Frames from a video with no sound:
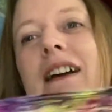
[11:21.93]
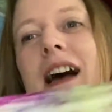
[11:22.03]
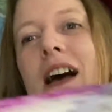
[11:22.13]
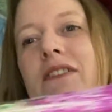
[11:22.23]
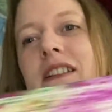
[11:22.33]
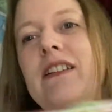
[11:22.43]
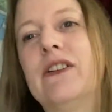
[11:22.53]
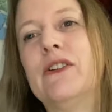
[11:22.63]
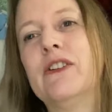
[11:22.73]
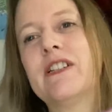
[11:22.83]
Absolutely
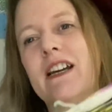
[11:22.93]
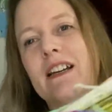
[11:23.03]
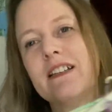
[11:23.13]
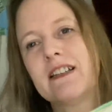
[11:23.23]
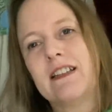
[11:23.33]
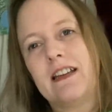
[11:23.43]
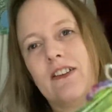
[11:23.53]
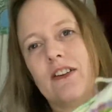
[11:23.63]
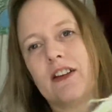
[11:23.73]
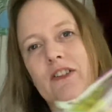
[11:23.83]
gorgeous. And then you've
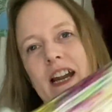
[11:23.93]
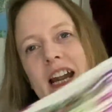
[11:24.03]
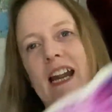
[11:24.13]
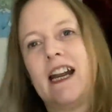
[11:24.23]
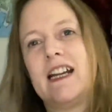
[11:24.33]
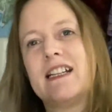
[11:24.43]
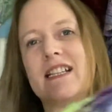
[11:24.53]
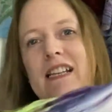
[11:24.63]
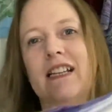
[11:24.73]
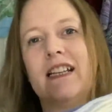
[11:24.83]
got the greens
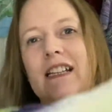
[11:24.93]
and